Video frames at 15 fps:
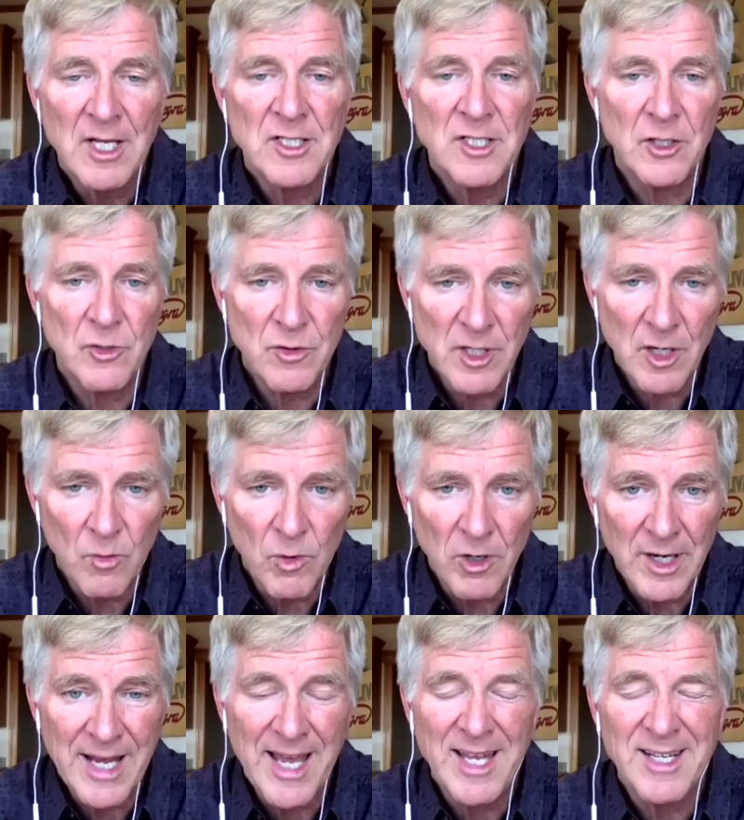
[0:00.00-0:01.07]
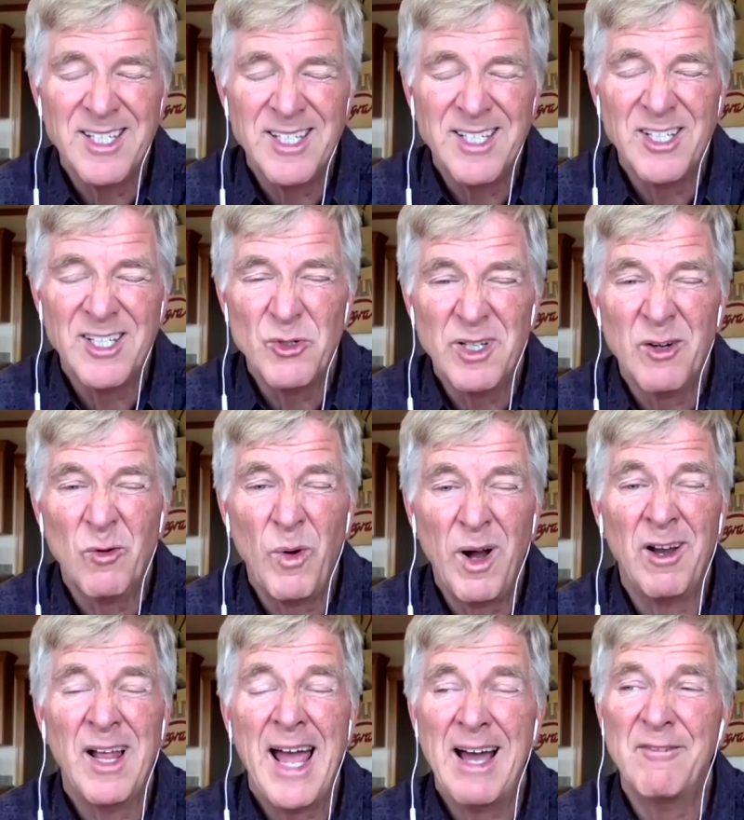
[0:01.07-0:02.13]
to do their work, and to do it
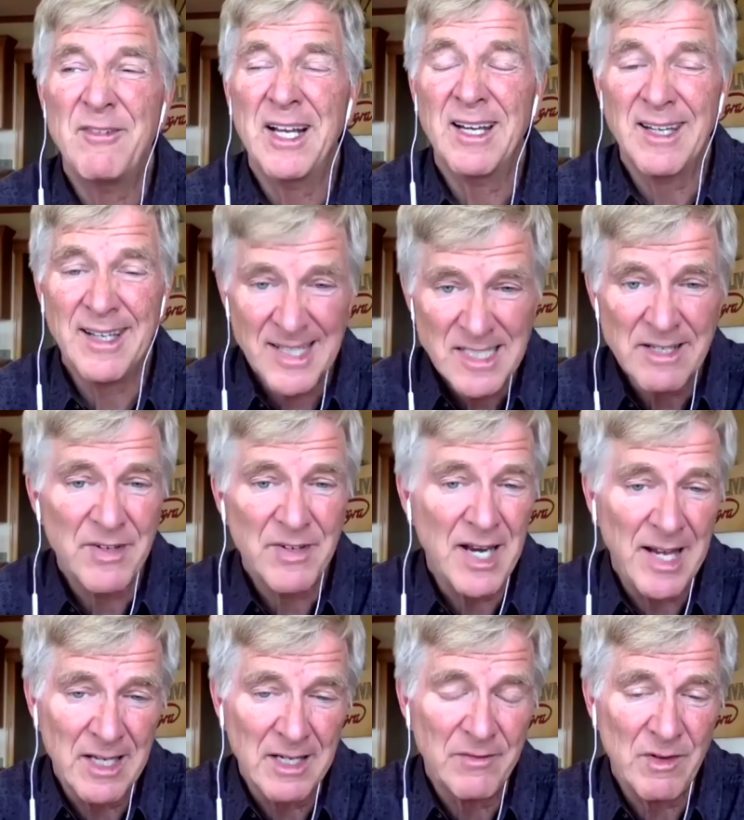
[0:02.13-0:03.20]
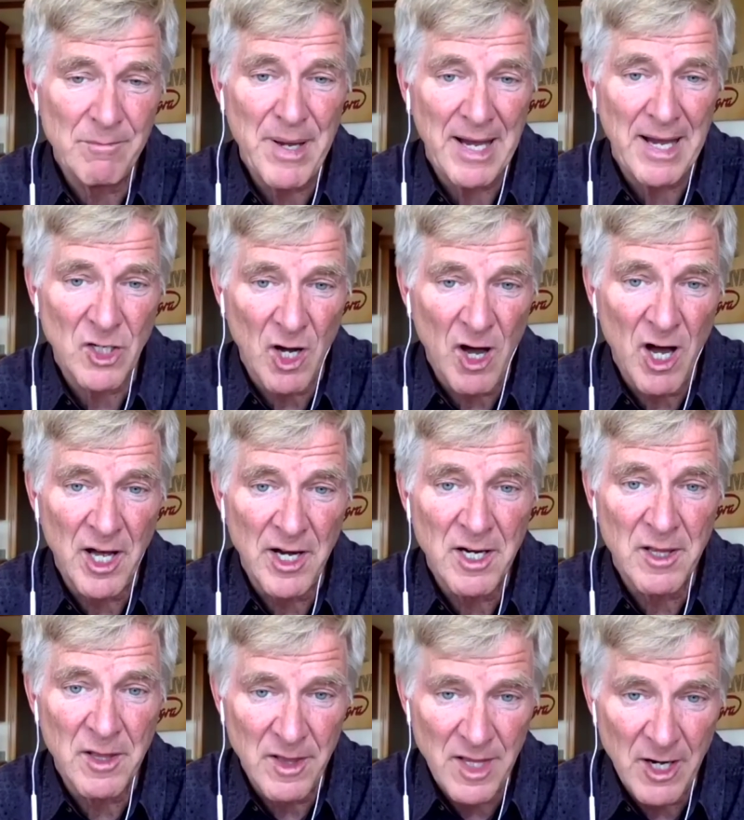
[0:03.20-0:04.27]
while having less of a negative impact on
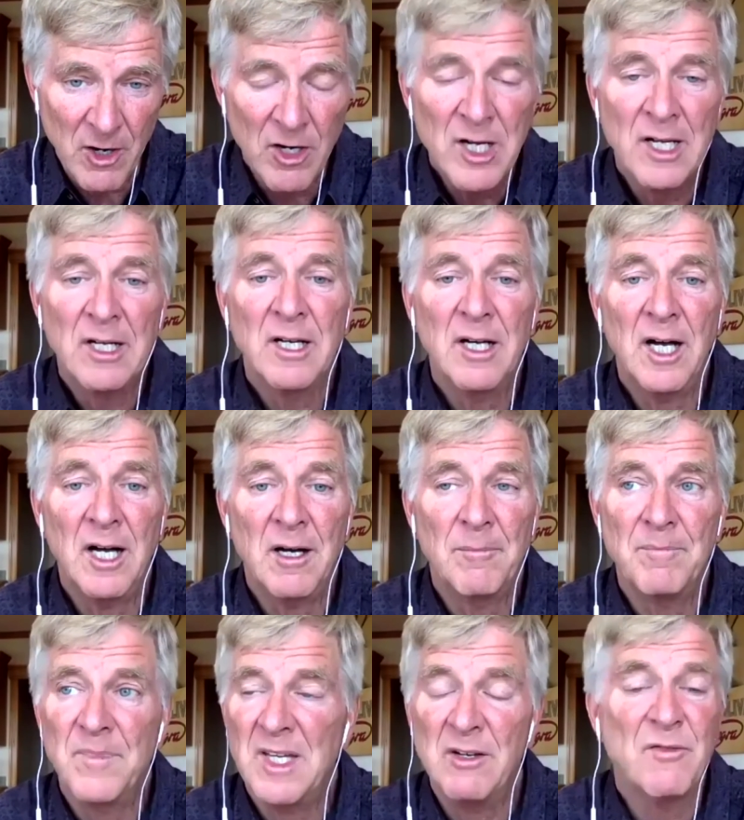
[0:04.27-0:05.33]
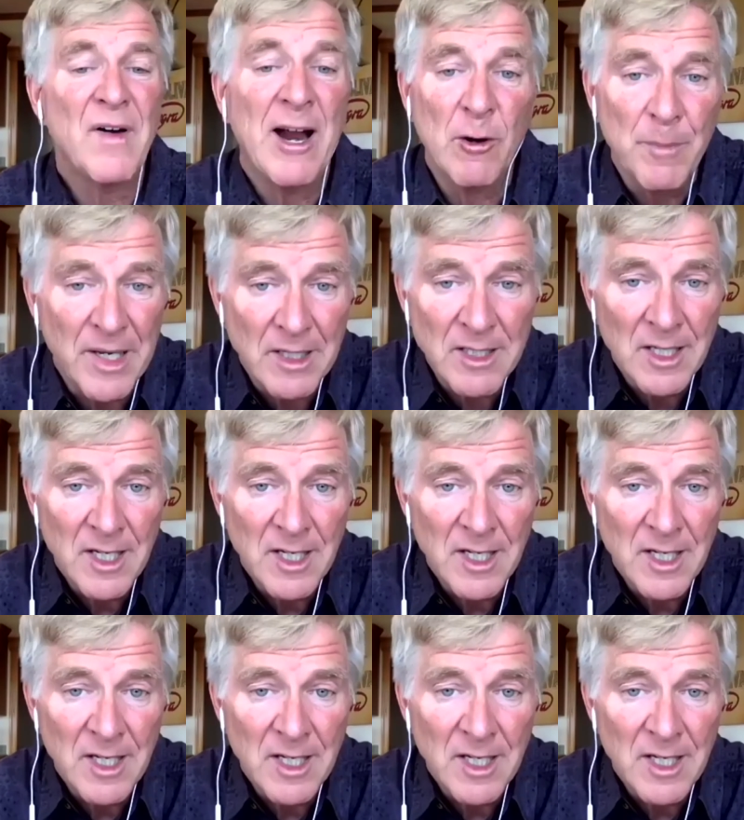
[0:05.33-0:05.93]
their environment.